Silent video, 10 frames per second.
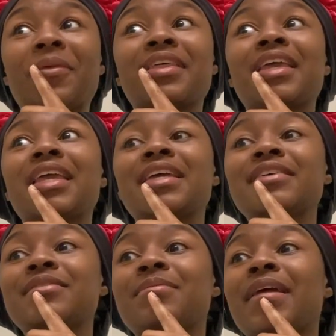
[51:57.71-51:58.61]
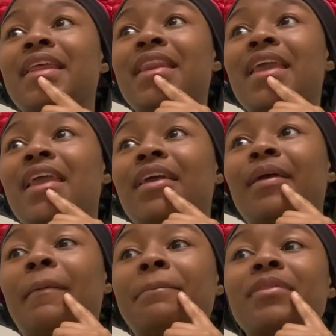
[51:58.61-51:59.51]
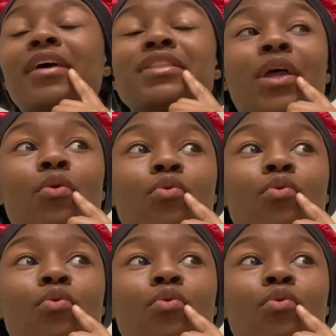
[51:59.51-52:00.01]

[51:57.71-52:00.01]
it is raining. I was like,